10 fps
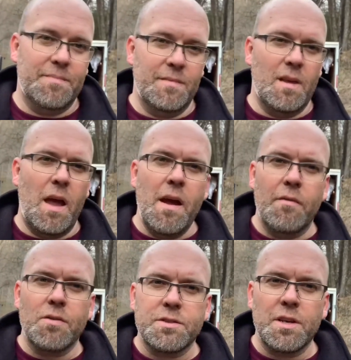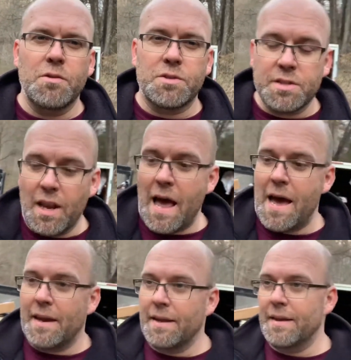ever so
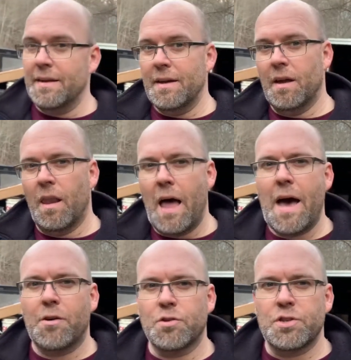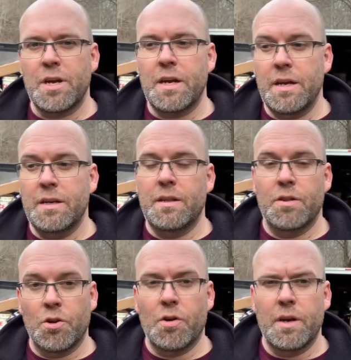slightly a lighter shade than
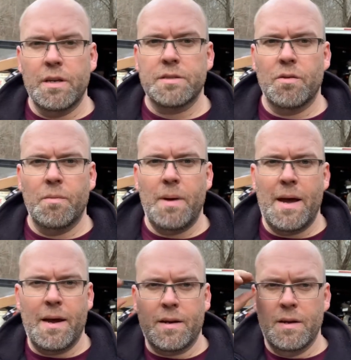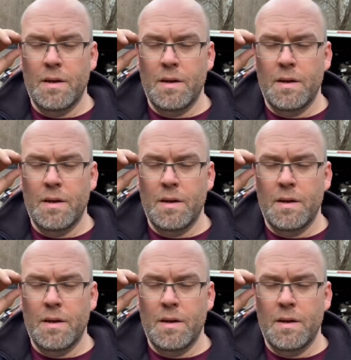the green that's on the back.